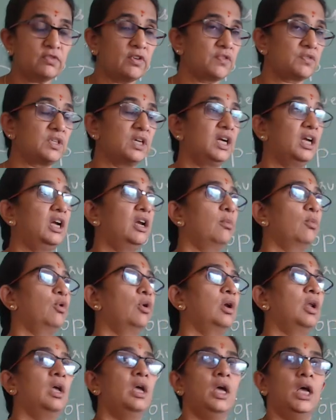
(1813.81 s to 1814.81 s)
We have studied
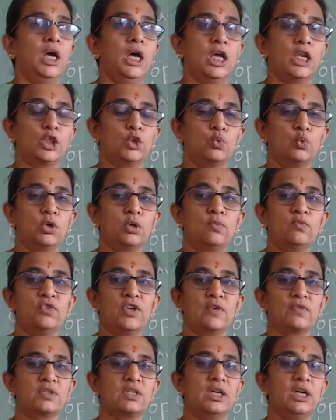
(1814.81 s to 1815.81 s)
about earthworm,
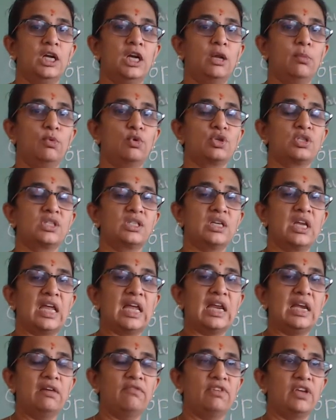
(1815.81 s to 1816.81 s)
we have studied about
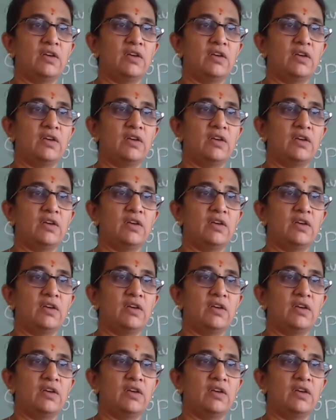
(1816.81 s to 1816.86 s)
snail,